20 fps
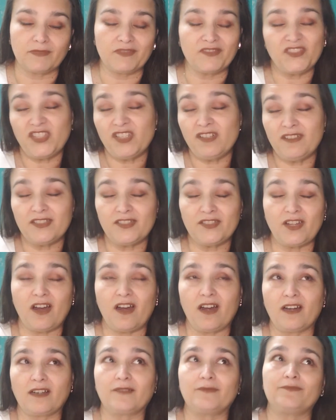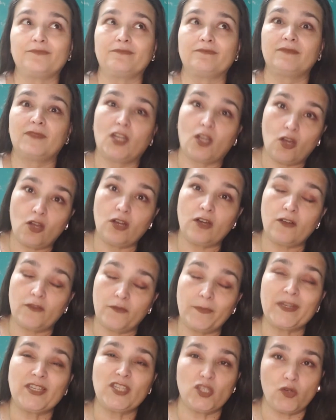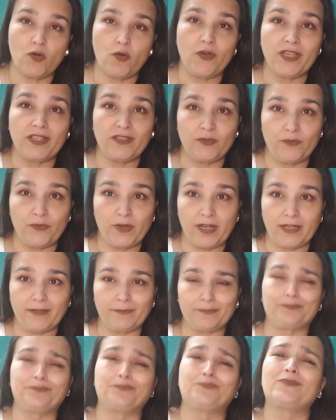silks are the color of my choice, really.